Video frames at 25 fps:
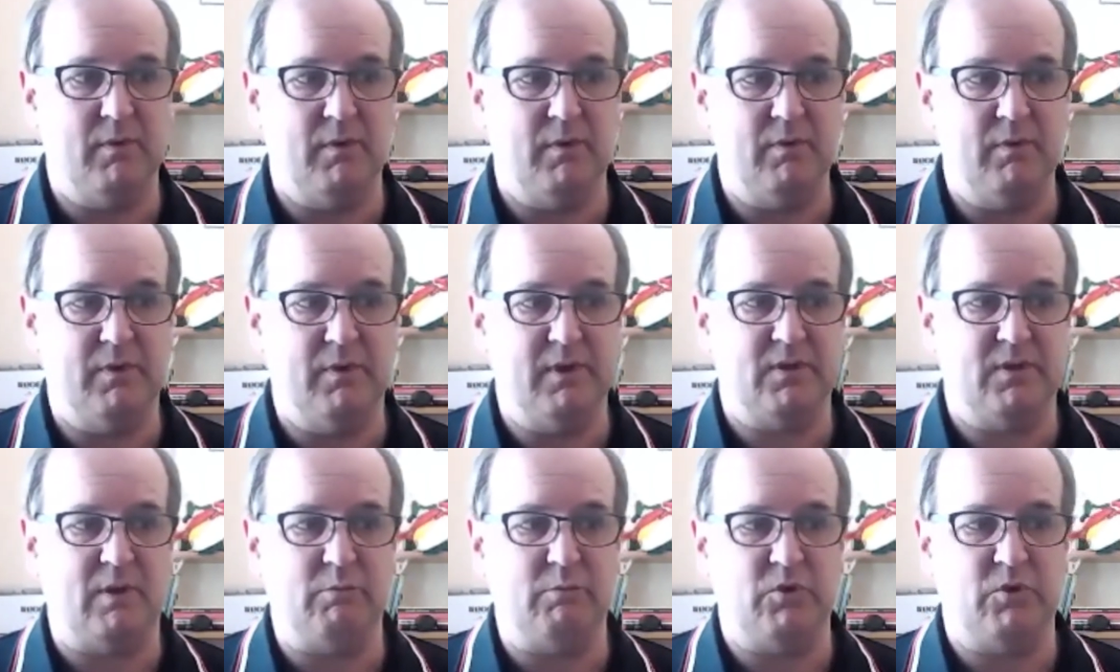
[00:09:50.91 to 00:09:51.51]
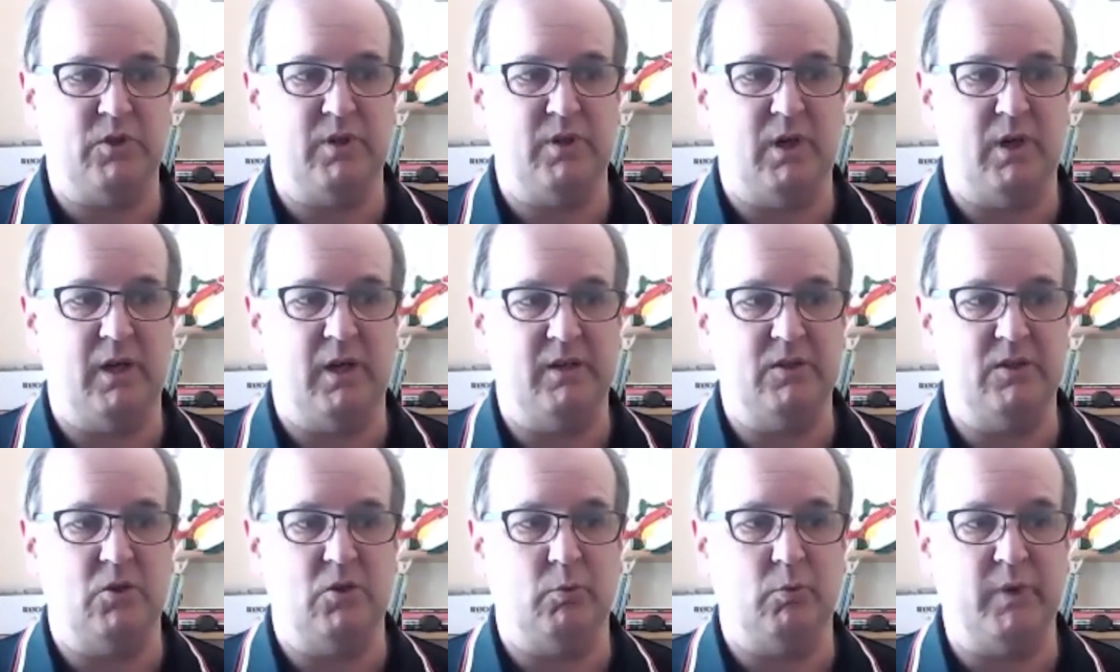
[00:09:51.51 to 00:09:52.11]
The assumption 9
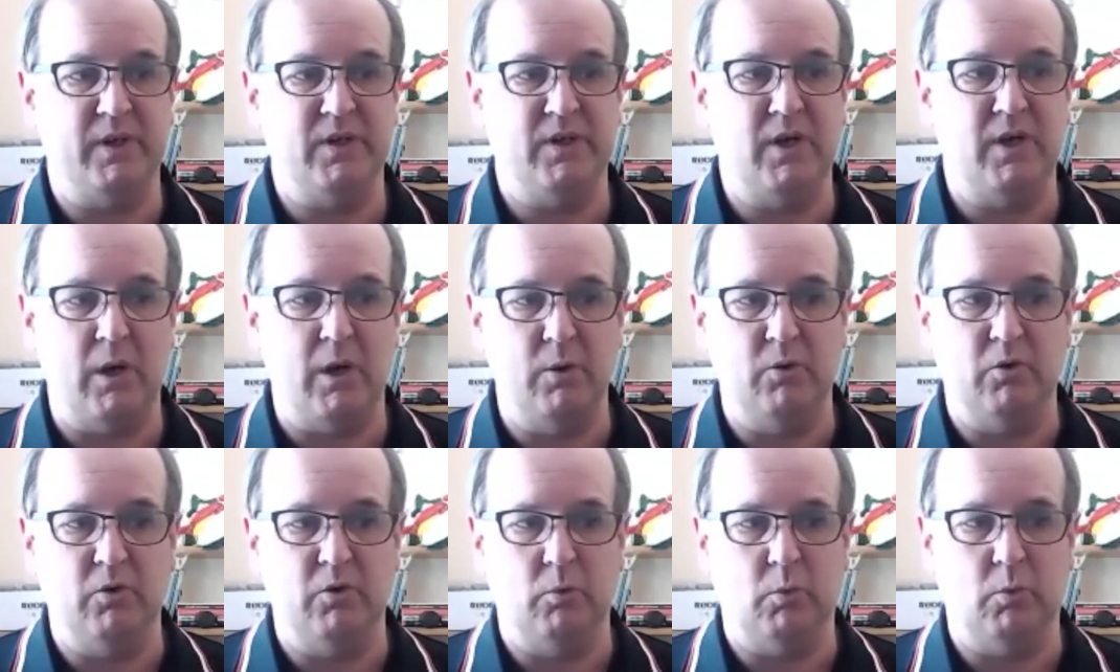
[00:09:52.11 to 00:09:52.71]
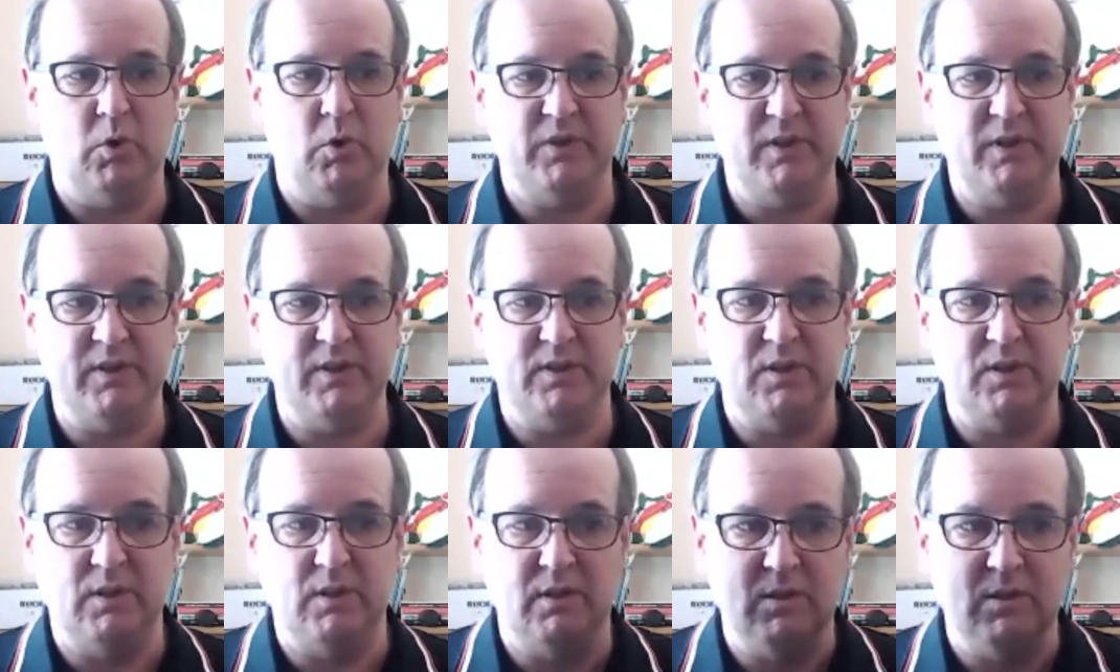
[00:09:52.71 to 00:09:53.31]
is that we know that what
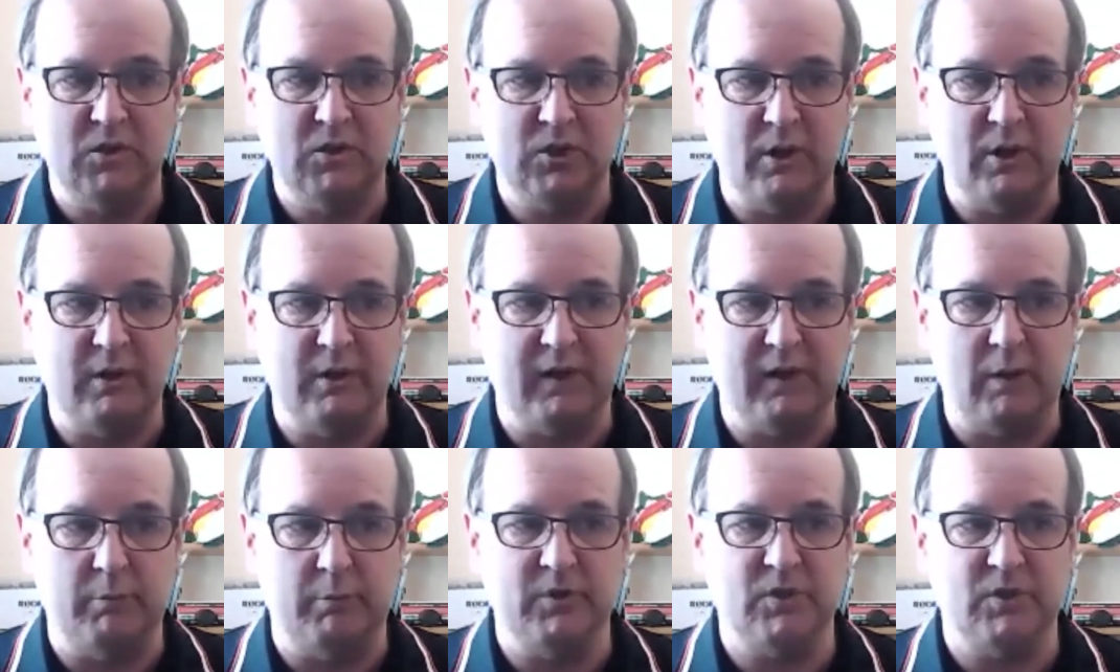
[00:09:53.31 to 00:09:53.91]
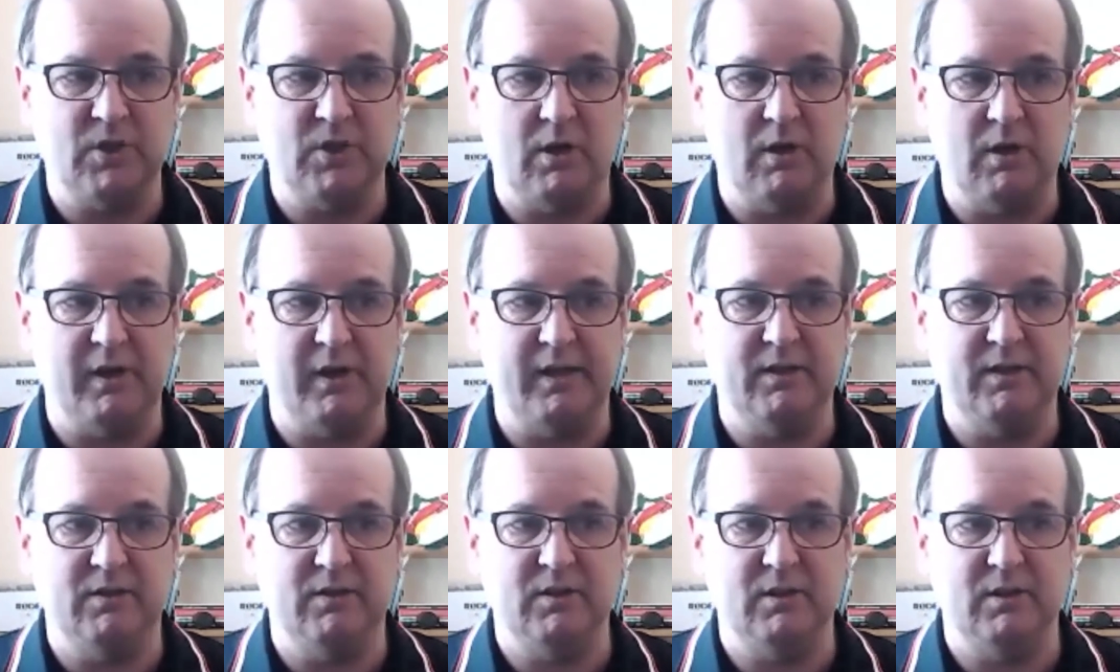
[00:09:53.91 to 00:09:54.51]
is showing up as
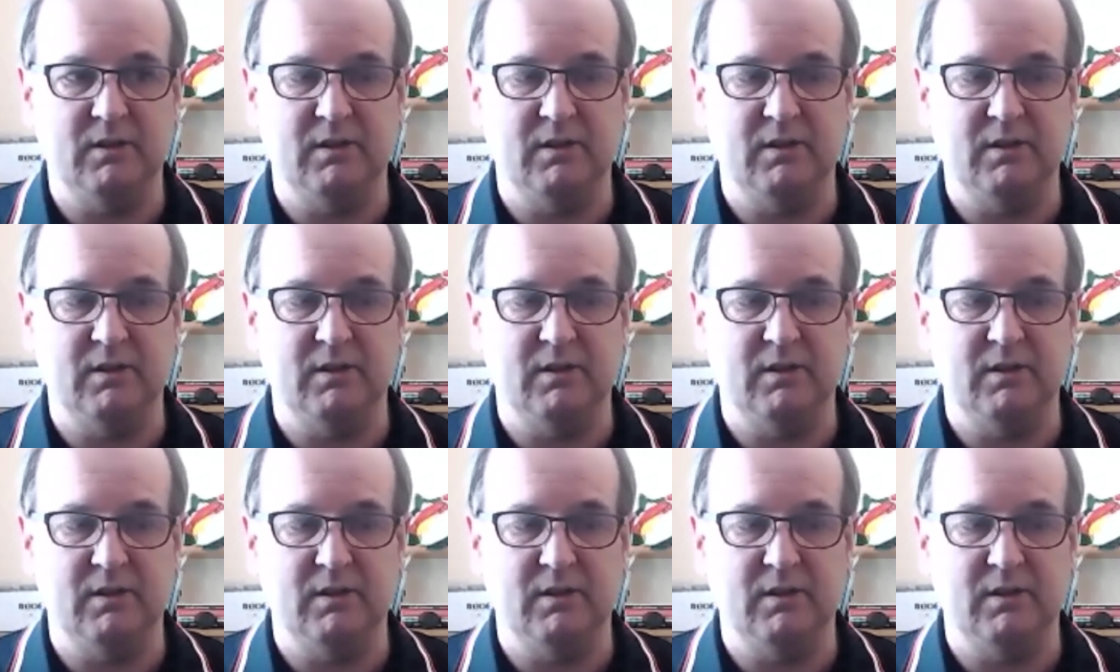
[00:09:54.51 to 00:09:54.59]
tight